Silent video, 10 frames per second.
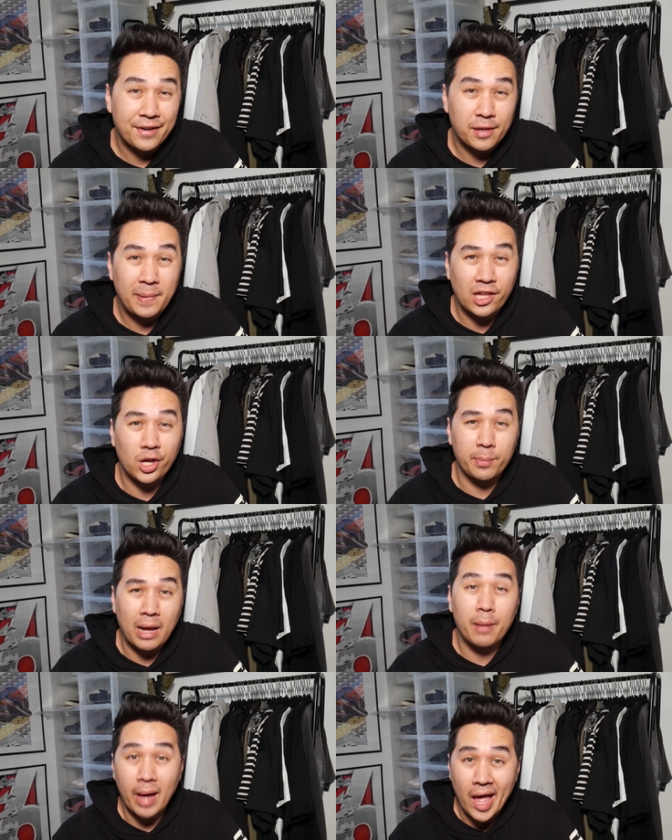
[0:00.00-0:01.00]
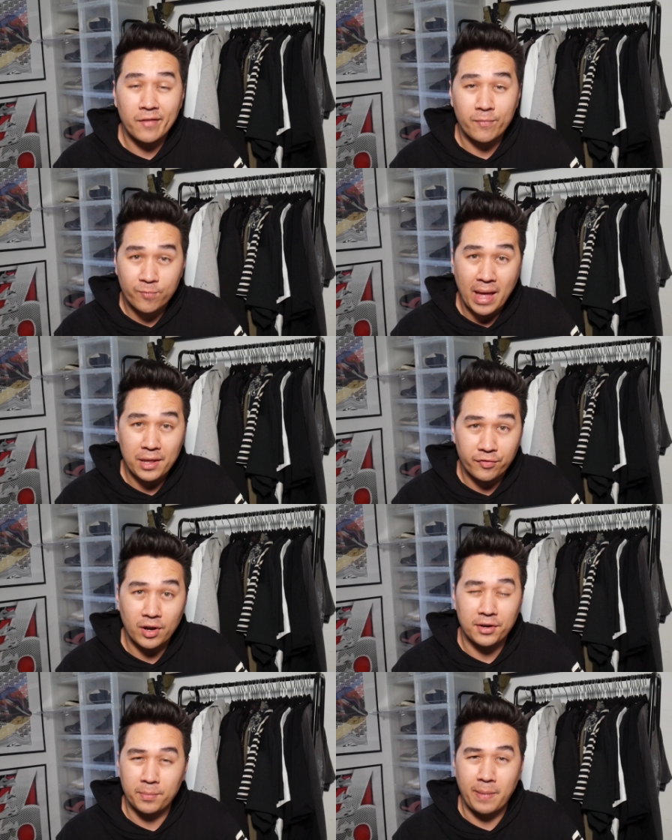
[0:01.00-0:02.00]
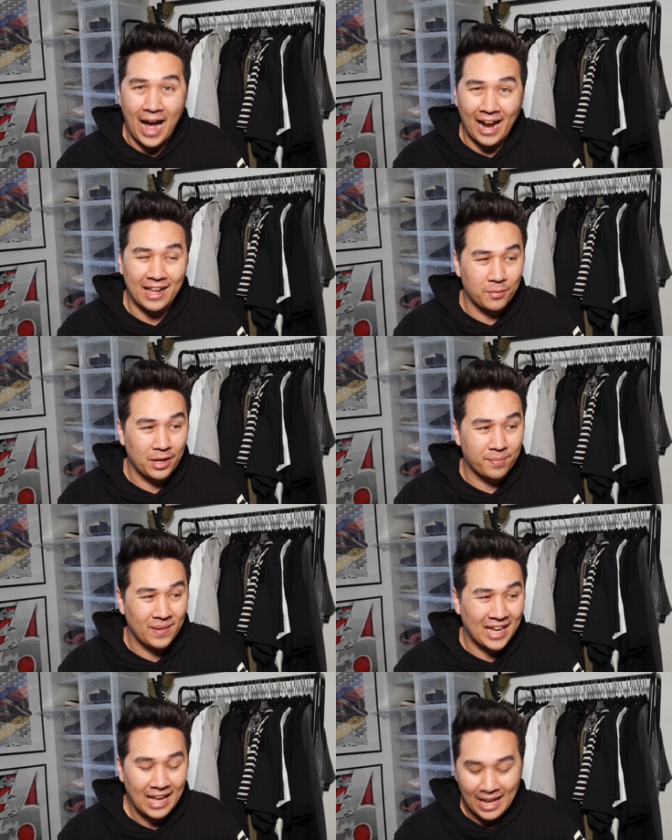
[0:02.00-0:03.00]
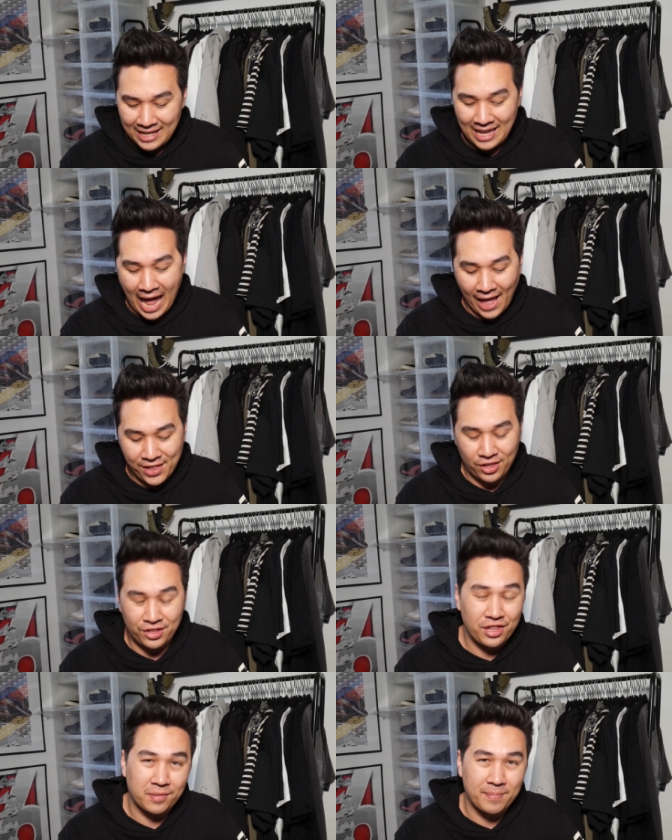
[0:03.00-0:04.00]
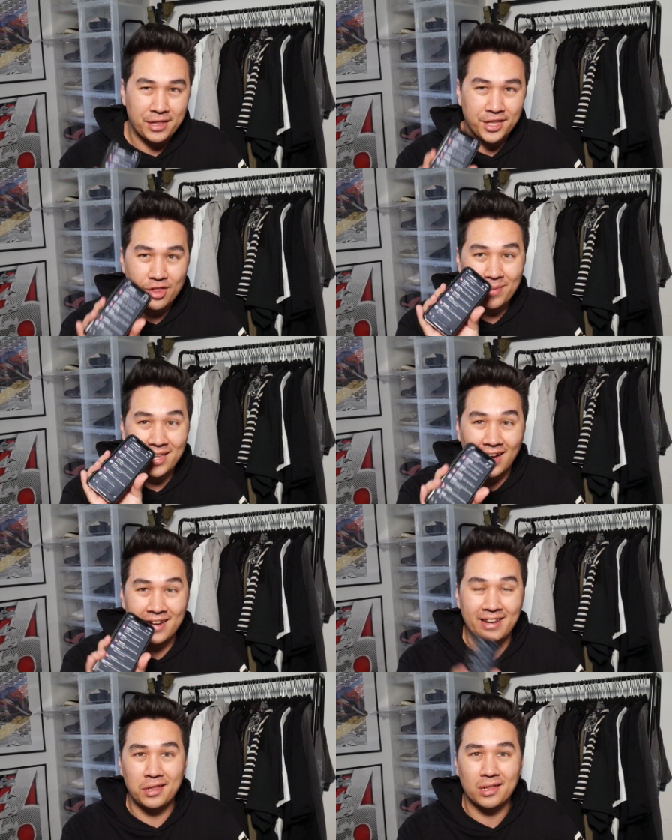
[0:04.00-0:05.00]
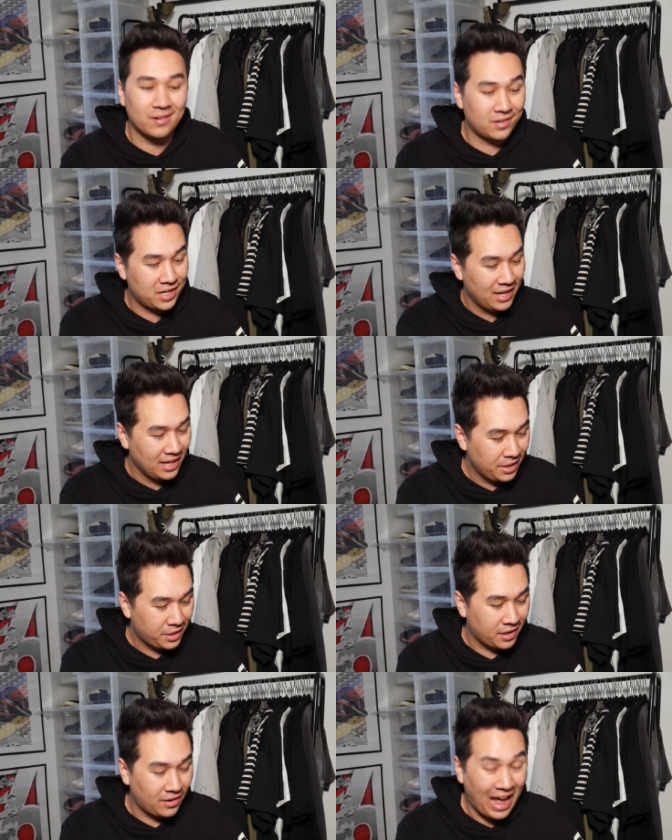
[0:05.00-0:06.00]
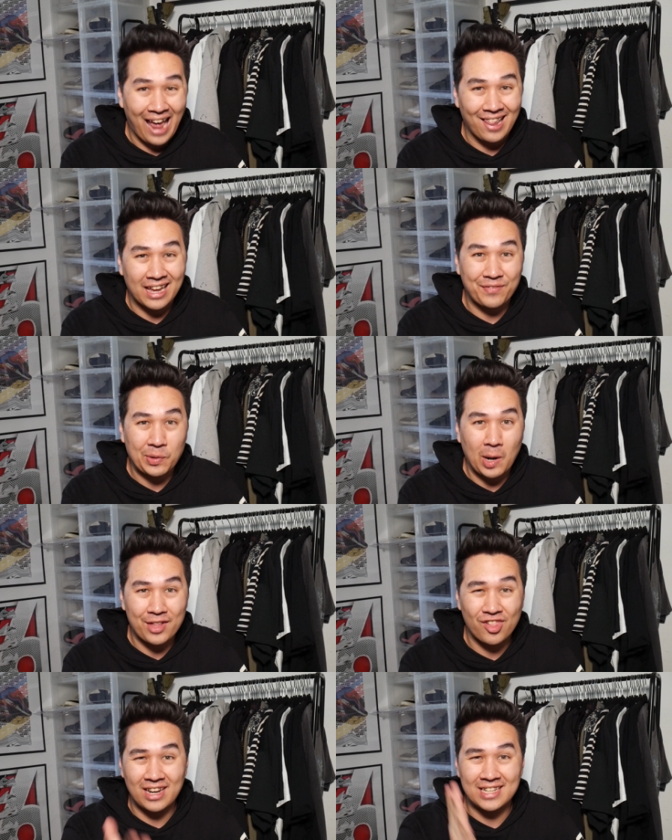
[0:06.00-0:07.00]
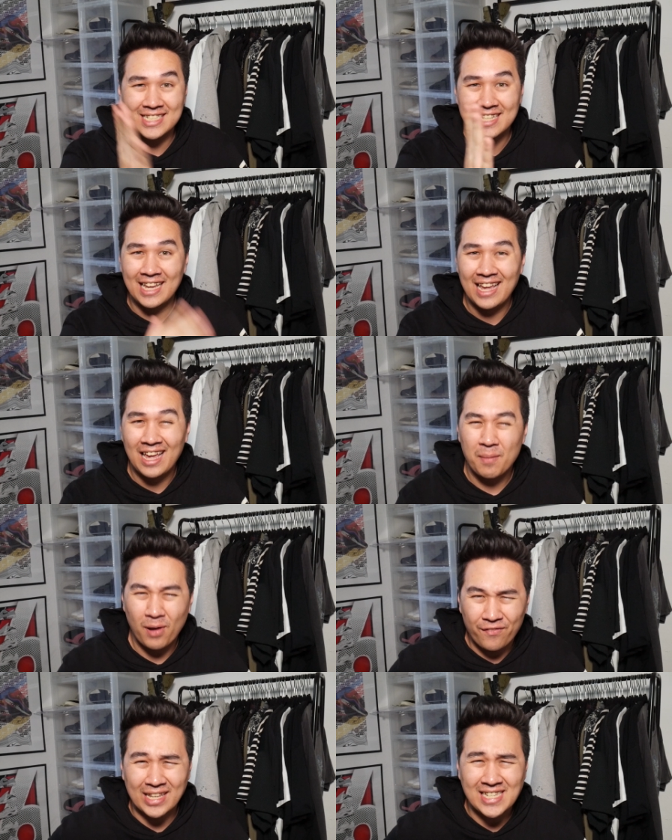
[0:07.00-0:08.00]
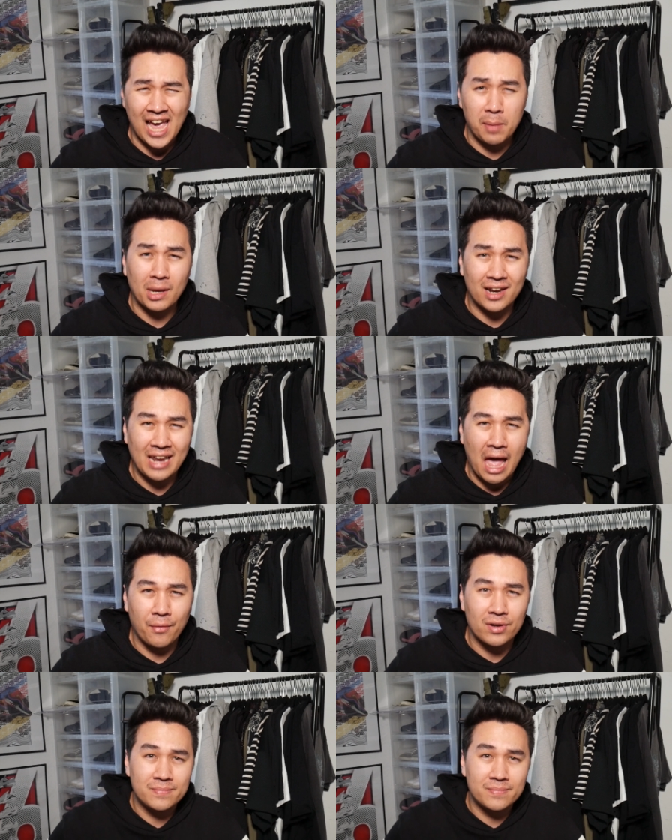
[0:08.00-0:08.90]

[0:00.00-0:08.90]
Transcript: And speaking about my best friend who bought it with me, he actually just messaged me on Discord. So Alec, if you're watching this, perfect timing on that one.